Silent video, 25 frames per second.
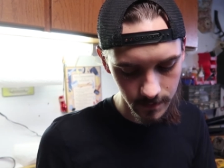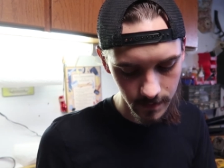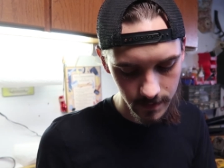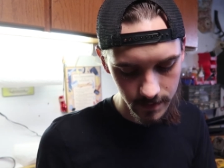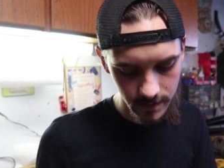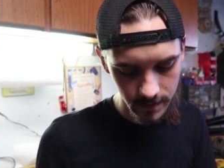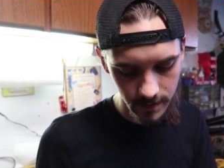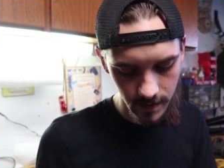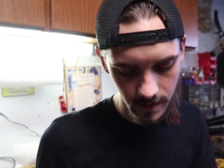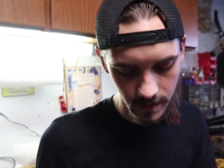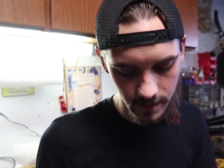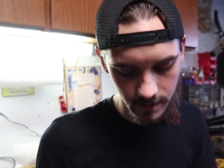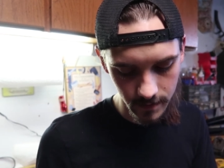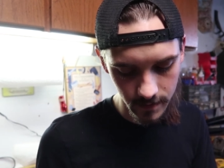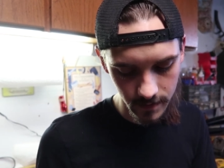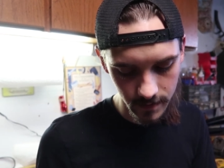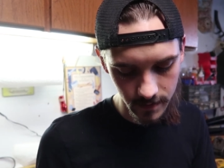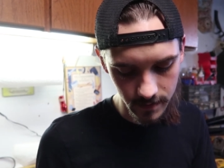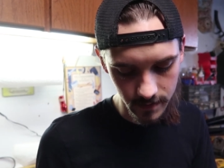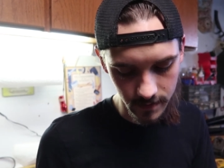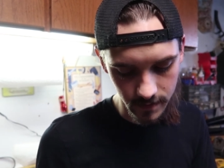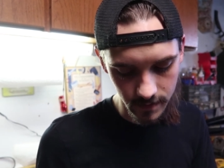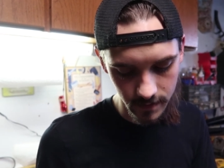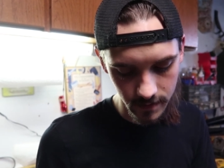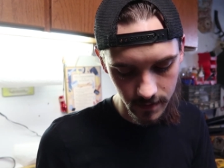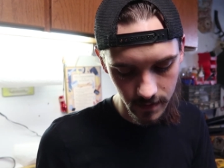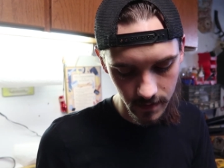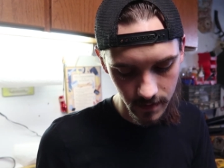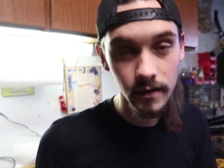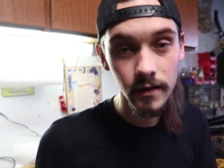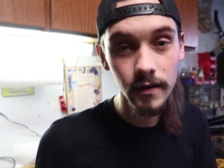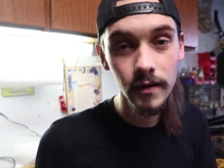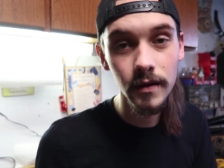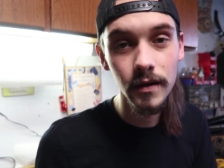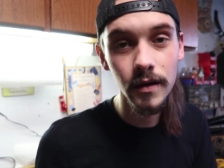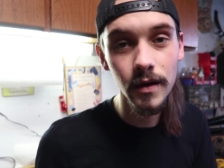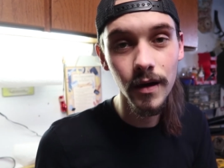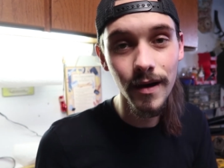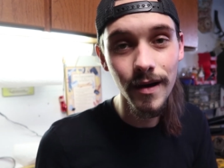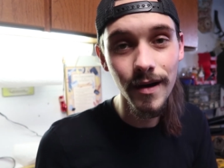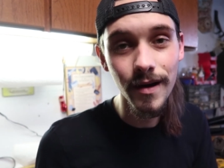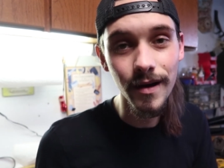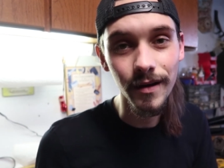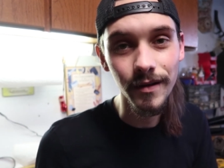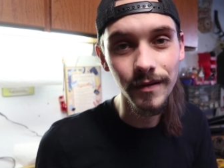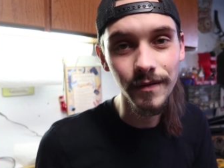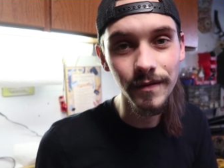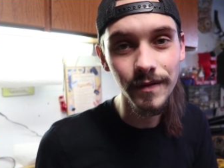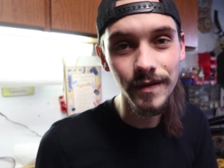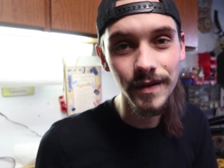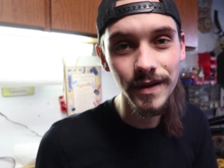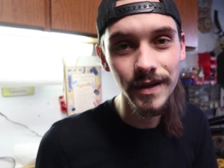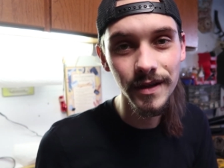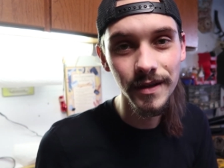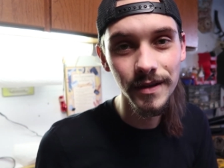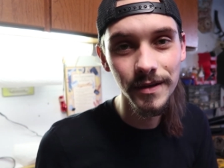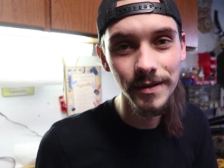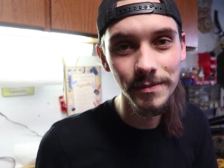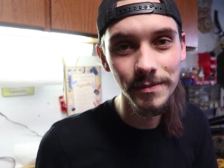let's get this carved.